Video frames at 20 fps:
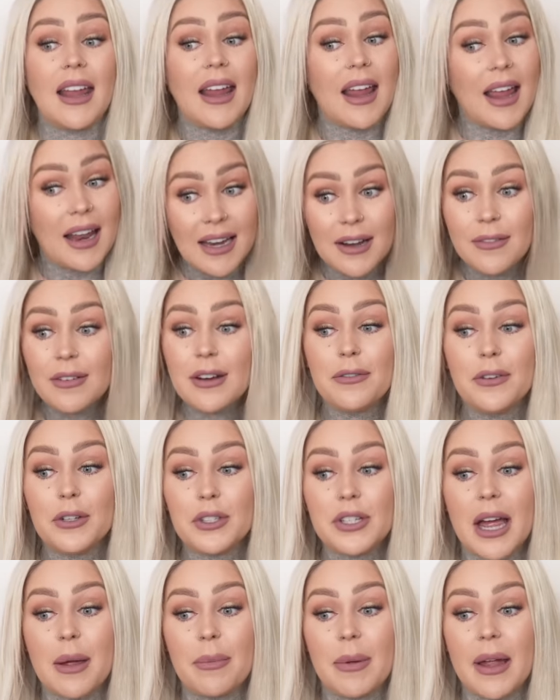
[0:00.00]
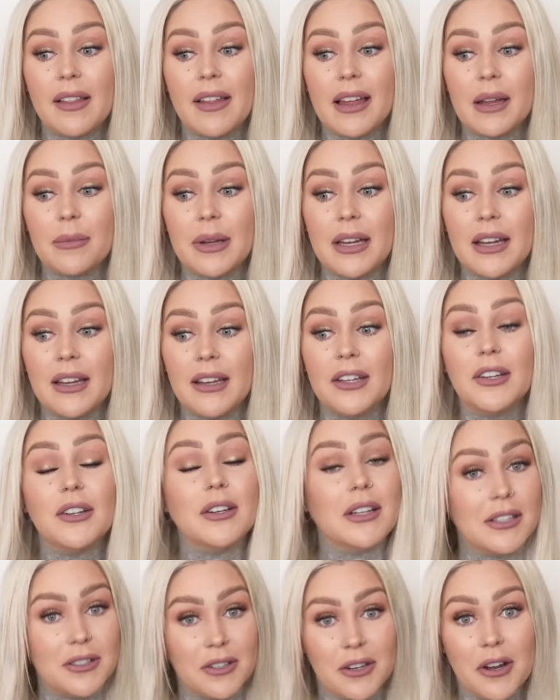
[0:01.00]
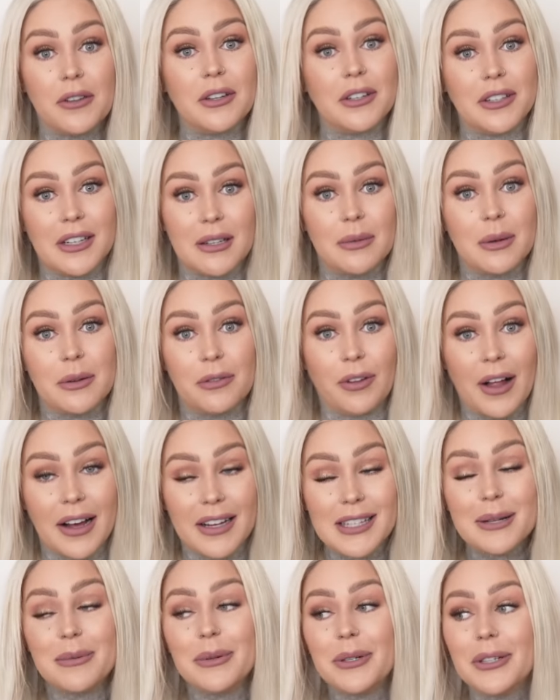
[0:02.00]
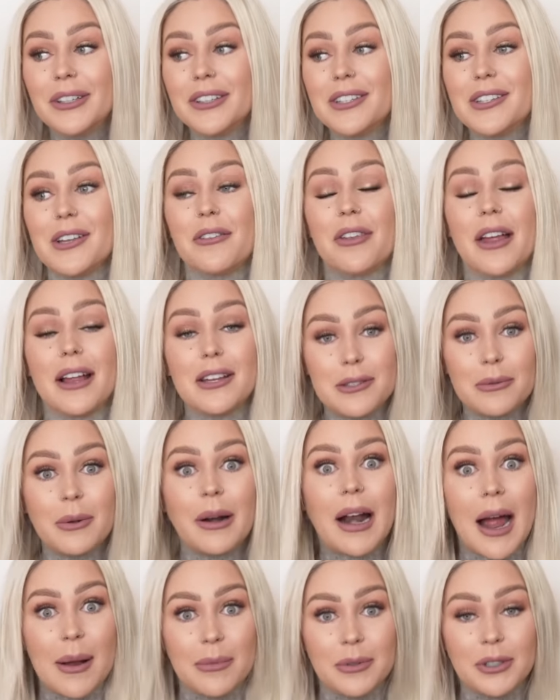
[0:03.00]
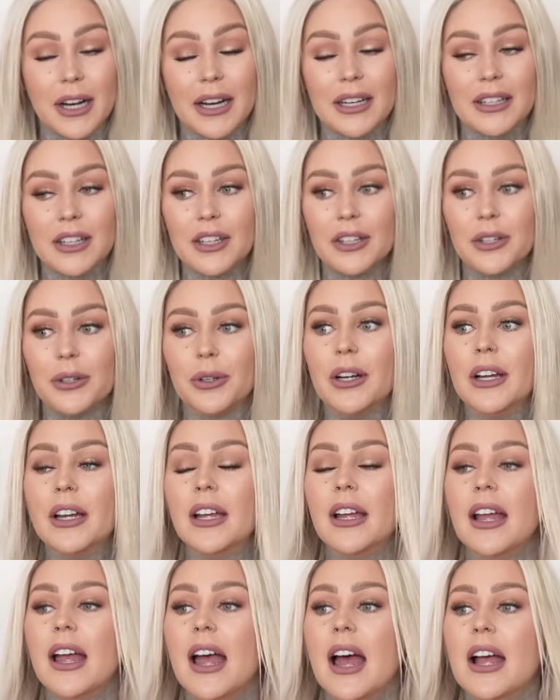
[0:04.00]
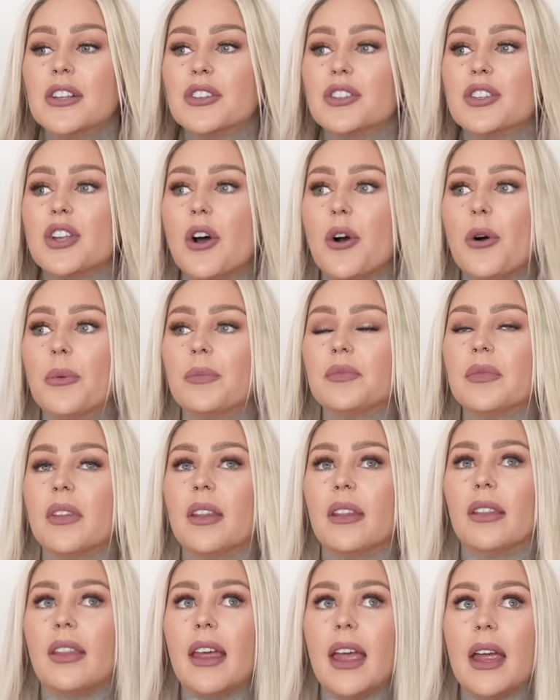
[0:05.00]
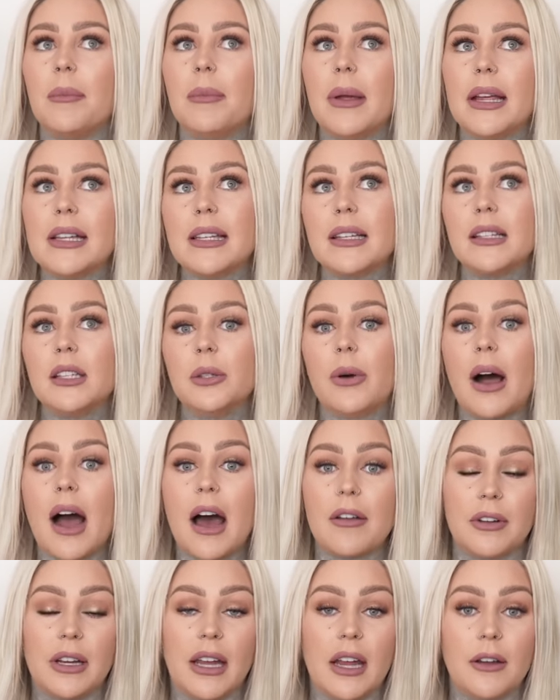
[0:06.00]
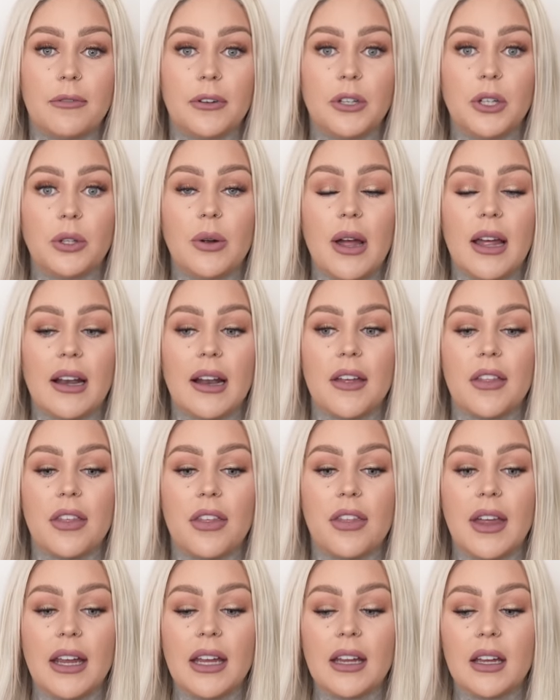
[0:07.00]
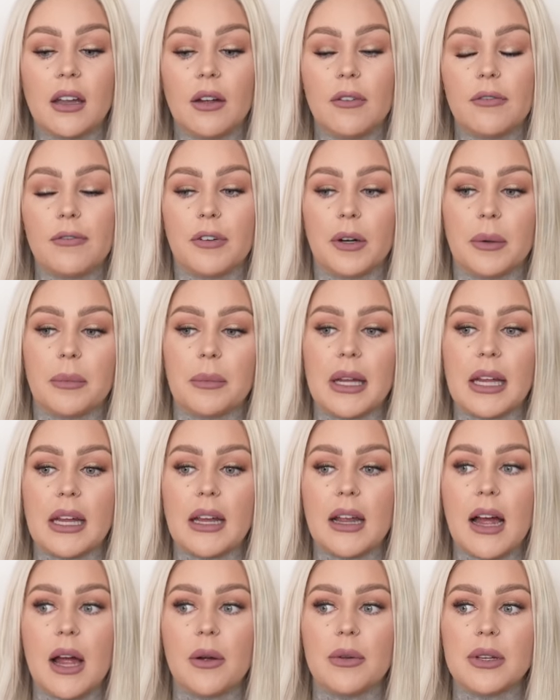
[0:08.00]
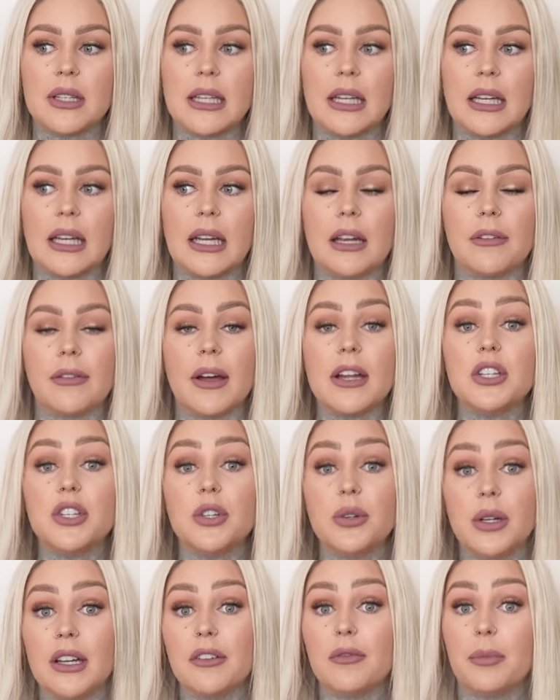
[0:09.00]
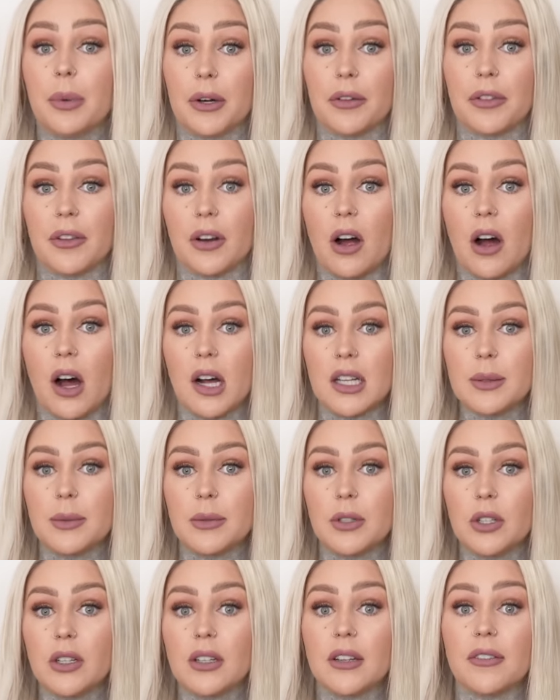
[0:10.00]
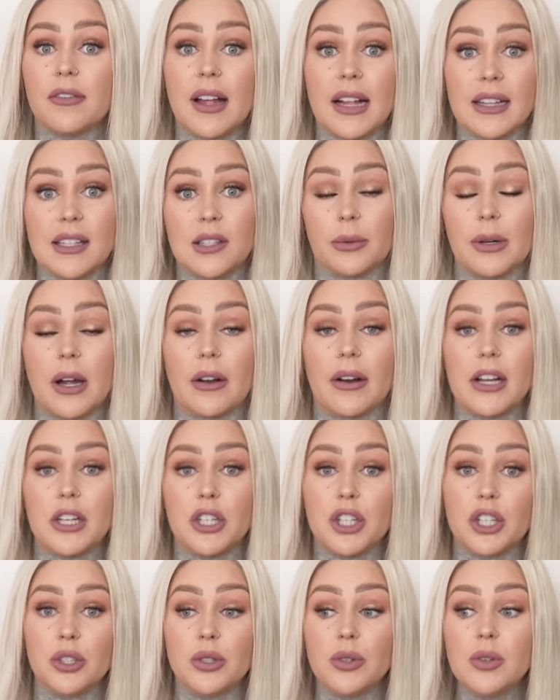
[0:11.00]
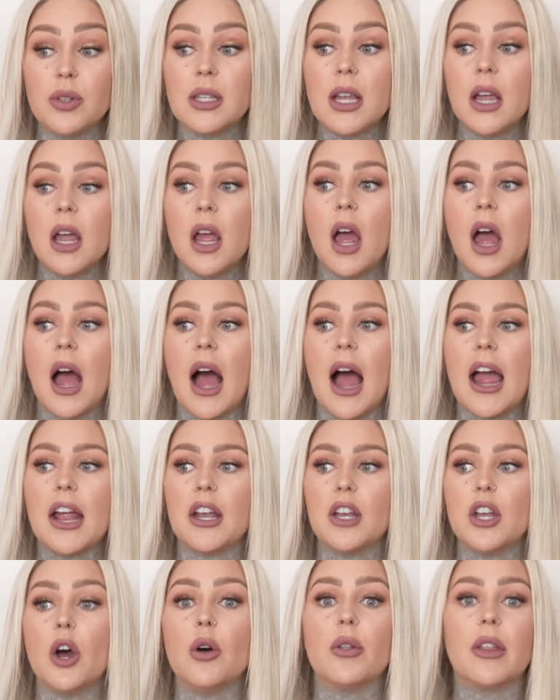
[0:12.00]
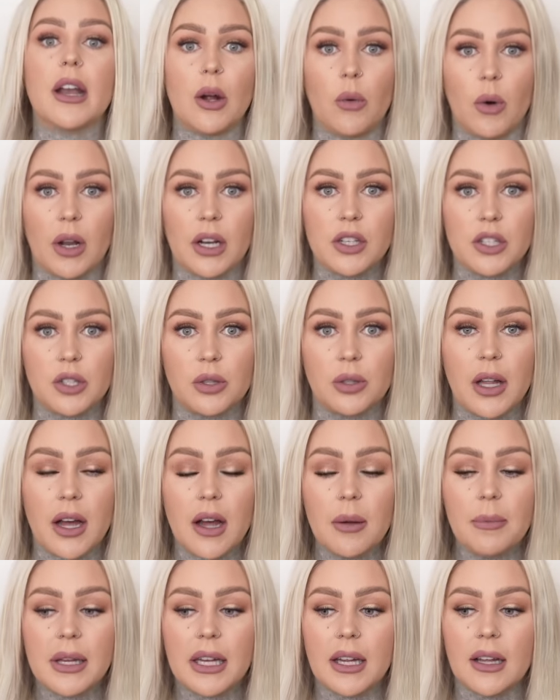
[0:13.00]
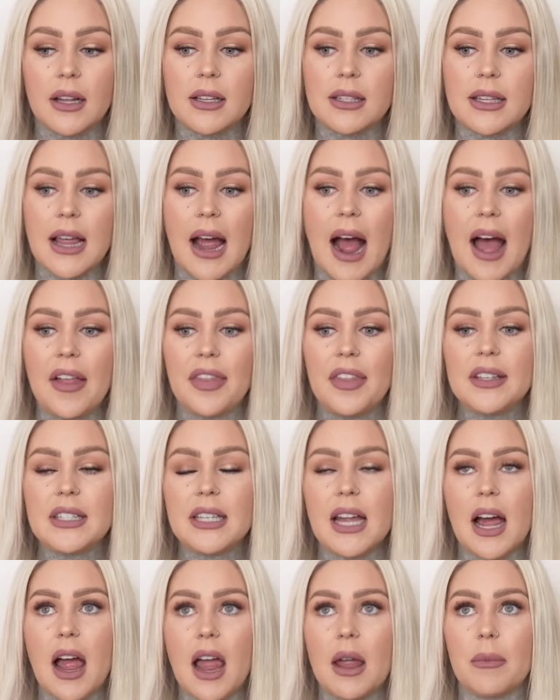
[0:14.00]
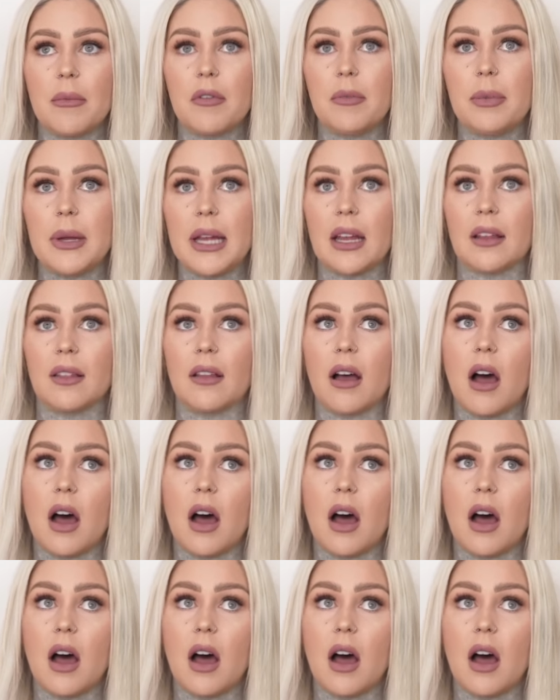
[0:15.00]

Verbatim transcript: And even if you're type A like me, you need to know that you need to be flexible. So that's what I'm trying to do. So they basically will advocate for you. And I think for me, I was thinking if I do give birth in a hospital and if that's the route I choose, I know that I want a doula because at the time of being in the